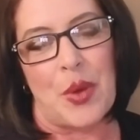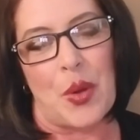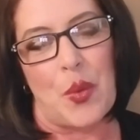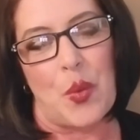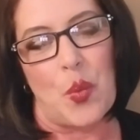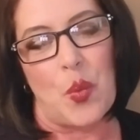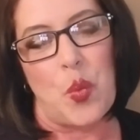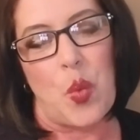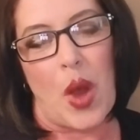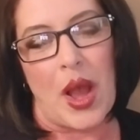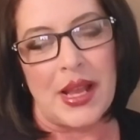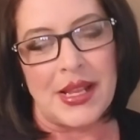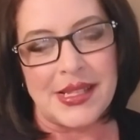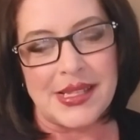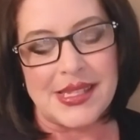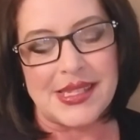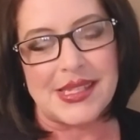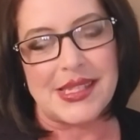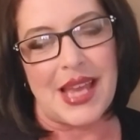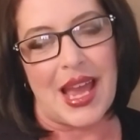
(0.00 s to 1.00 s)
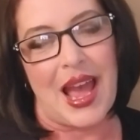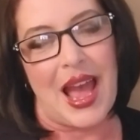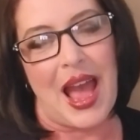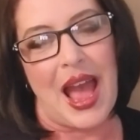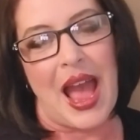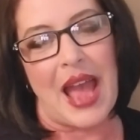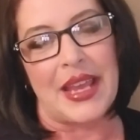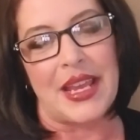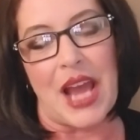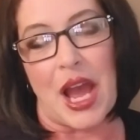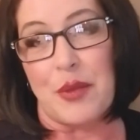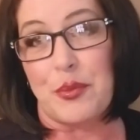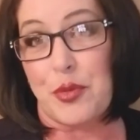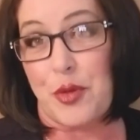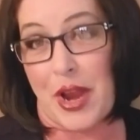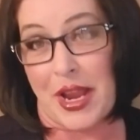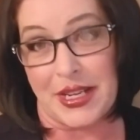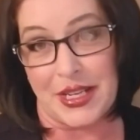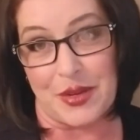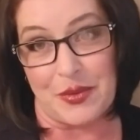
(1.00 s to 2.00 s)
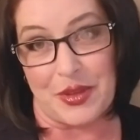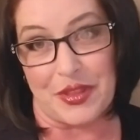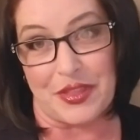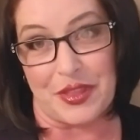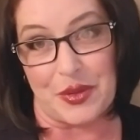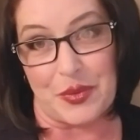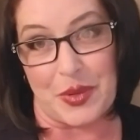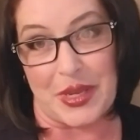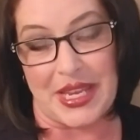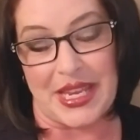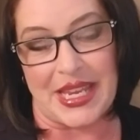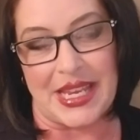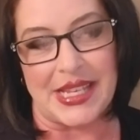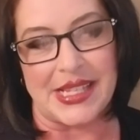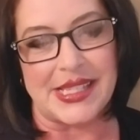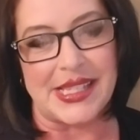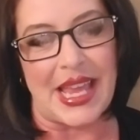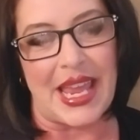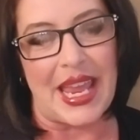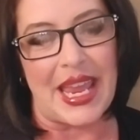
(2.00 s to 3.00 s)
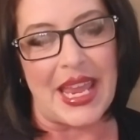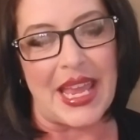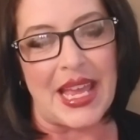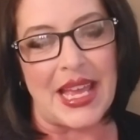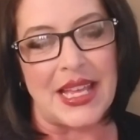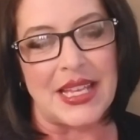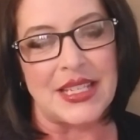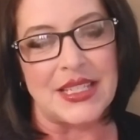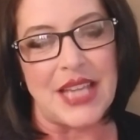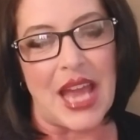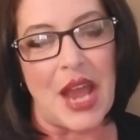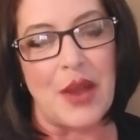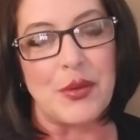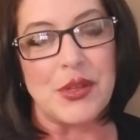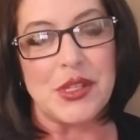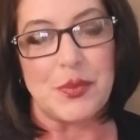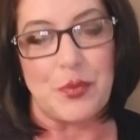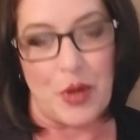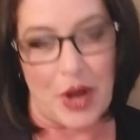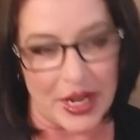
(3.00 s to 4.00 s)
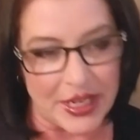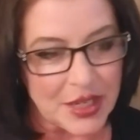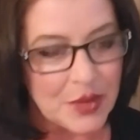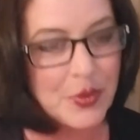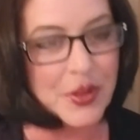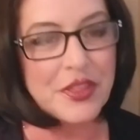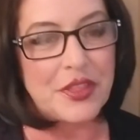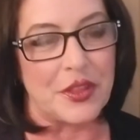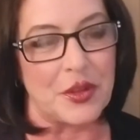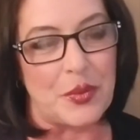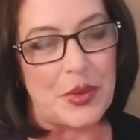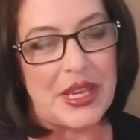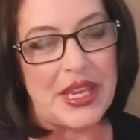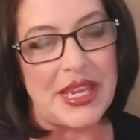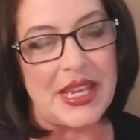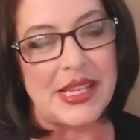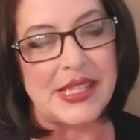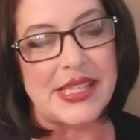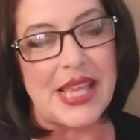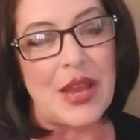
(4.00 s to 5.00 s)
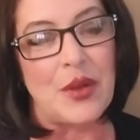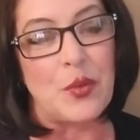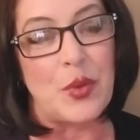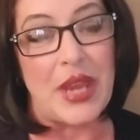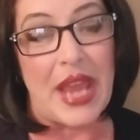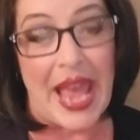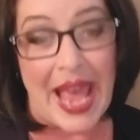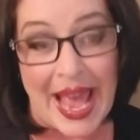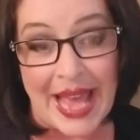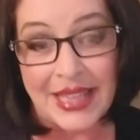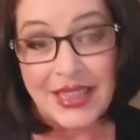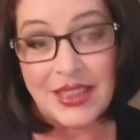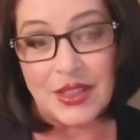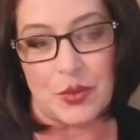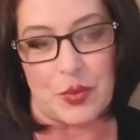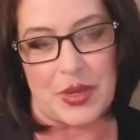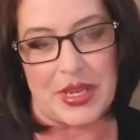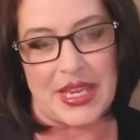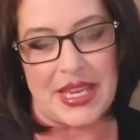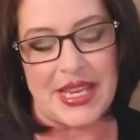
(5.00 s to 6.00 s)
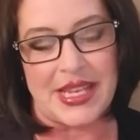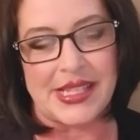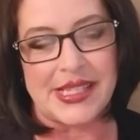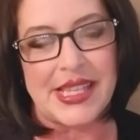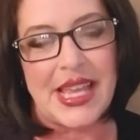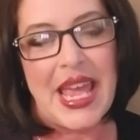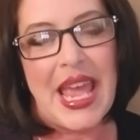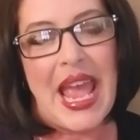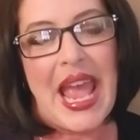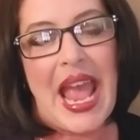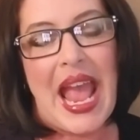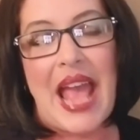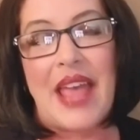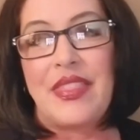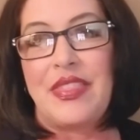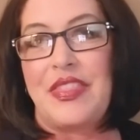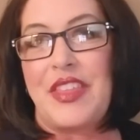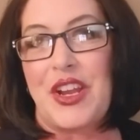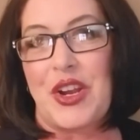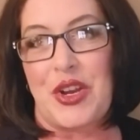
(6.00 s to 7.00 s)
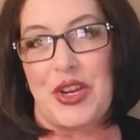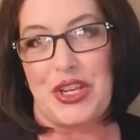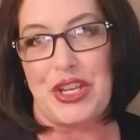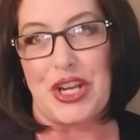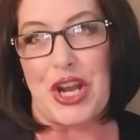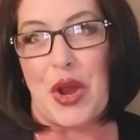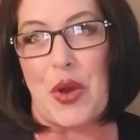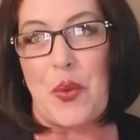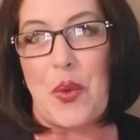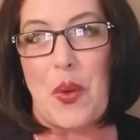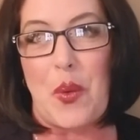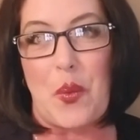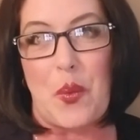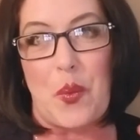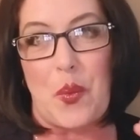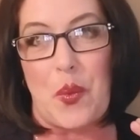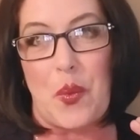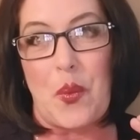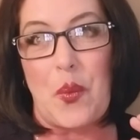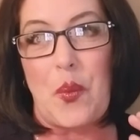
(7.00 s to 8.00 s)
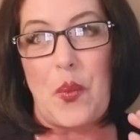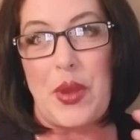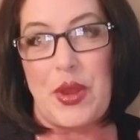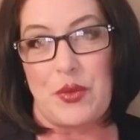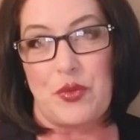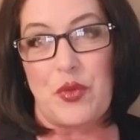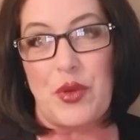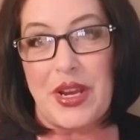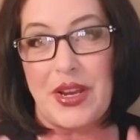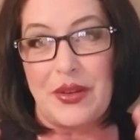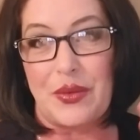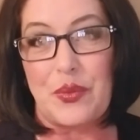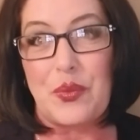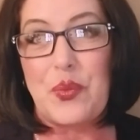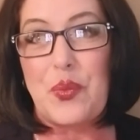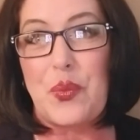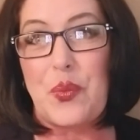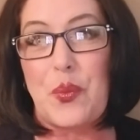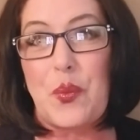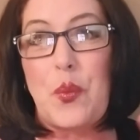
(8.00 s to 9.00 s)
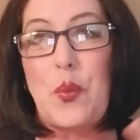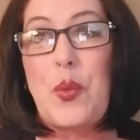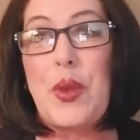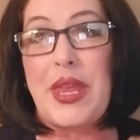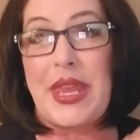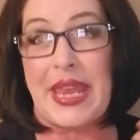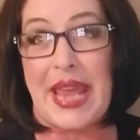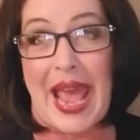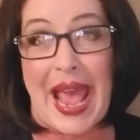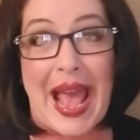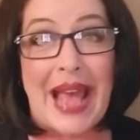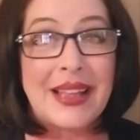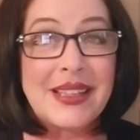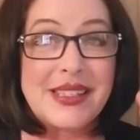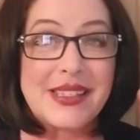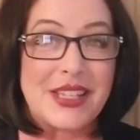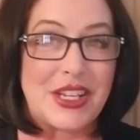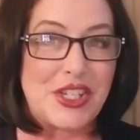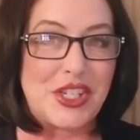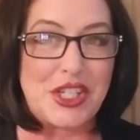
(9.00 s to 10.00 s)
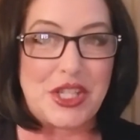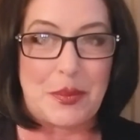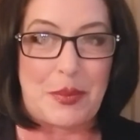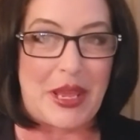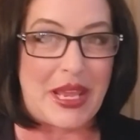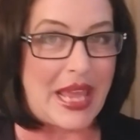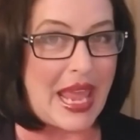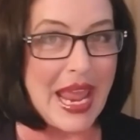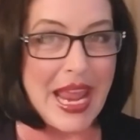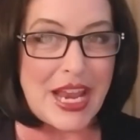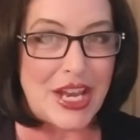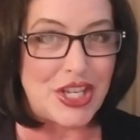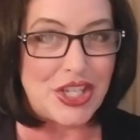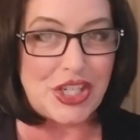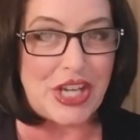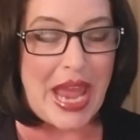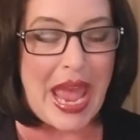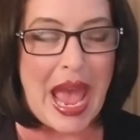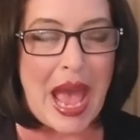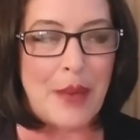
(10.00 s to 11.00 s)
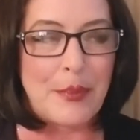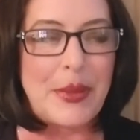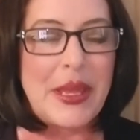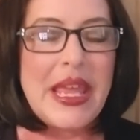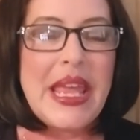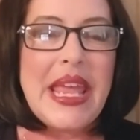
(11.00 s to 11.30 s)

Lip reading: once I got pregnant with Louise, and I was pregnant with Louise, and we had Louise, and there, you know, we had such the big age gap.